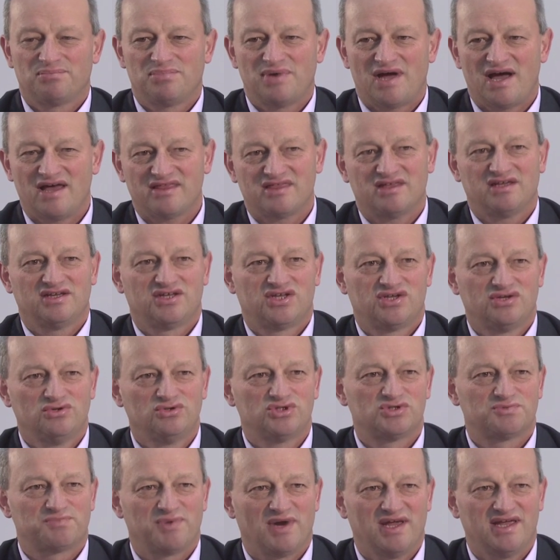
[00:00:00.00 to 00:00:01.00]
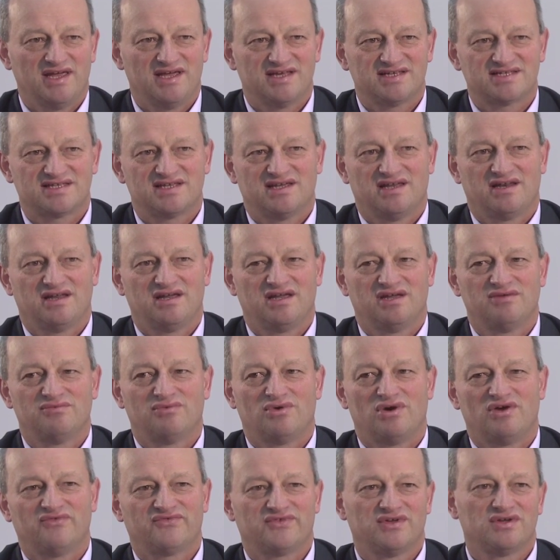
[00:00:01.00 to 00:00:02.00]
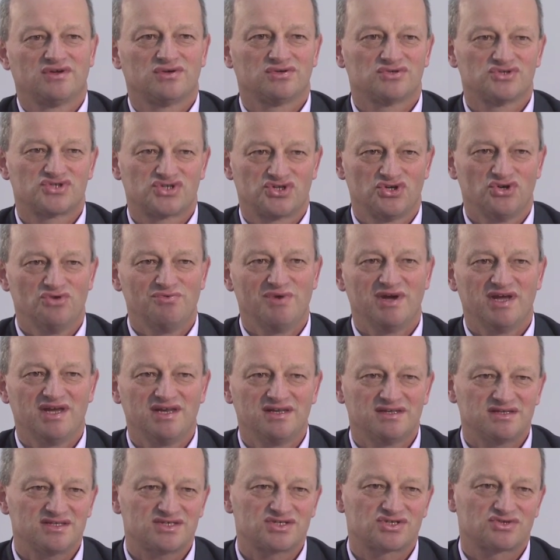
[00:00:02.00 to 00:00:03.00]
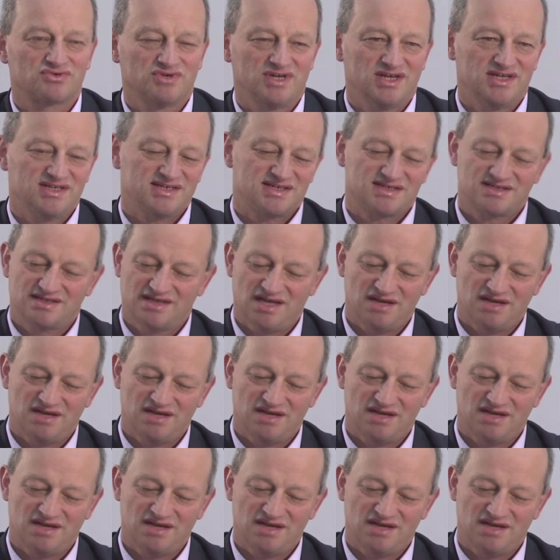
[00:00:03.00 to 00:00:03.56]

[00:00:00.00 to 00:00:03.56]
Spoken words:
other huge players that are involved in consumer industries,